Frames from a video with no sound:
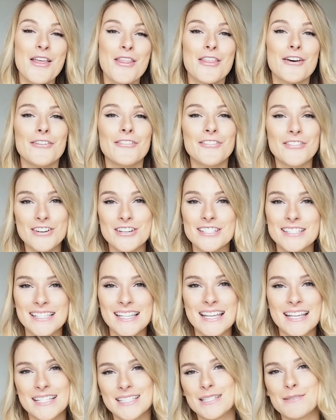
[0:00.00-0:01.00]
The first
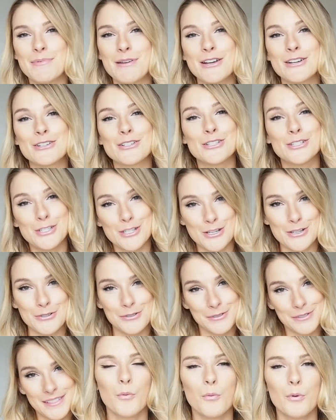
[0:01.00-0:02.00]
thing is a pair of shoes,